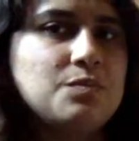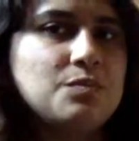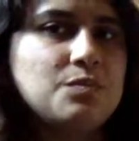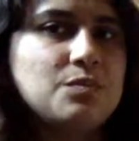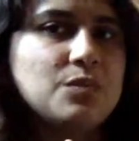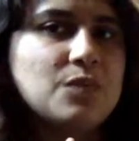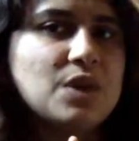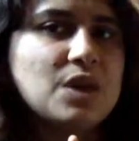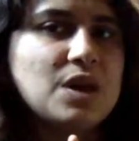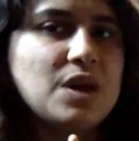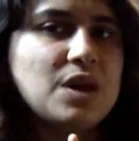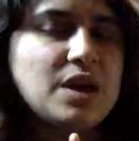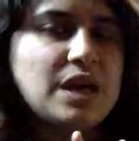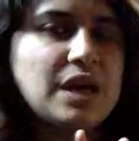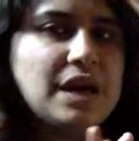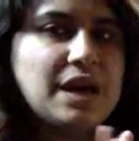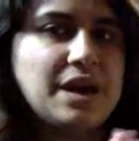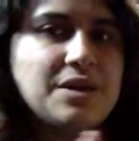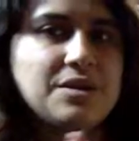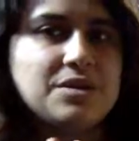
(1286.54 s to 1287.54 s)
And
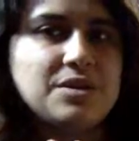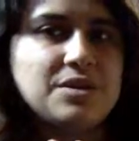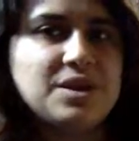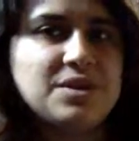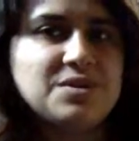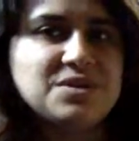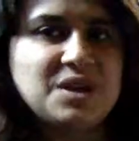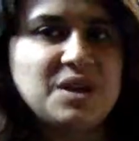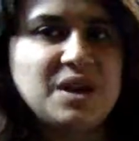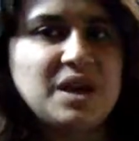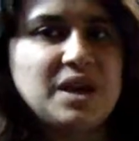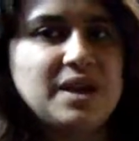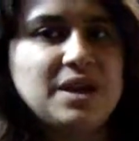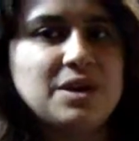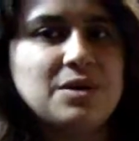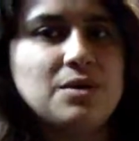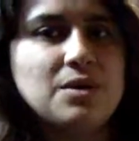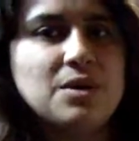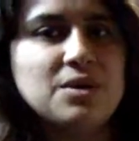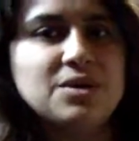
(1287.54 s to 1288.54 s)
there's online
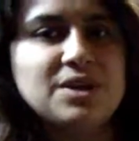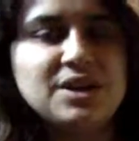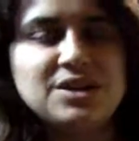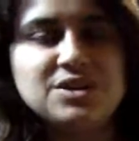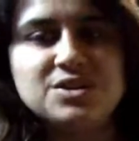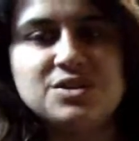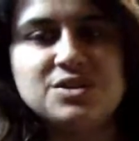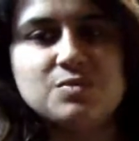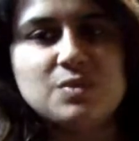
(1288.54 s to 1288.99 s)
websites,